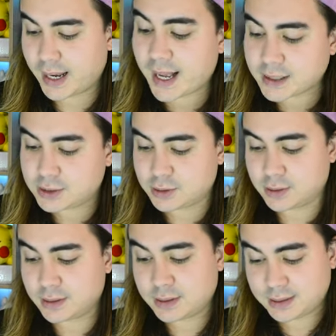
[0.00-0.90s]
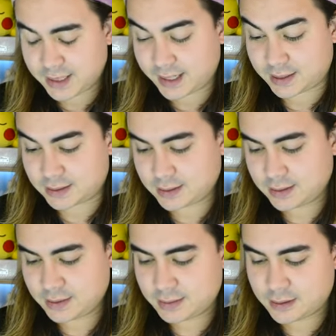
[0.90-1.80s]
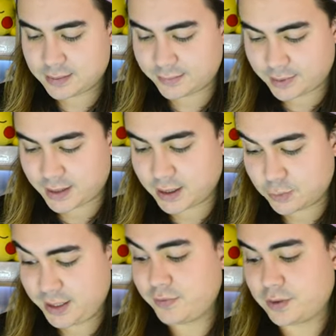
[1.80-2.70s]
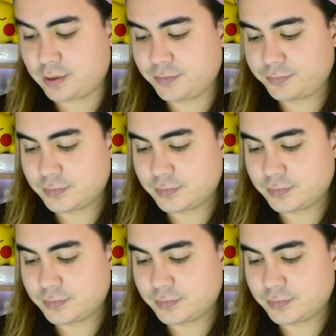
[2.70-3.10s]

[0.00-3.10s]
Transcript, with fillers: Azure Tit. Baya Weaver.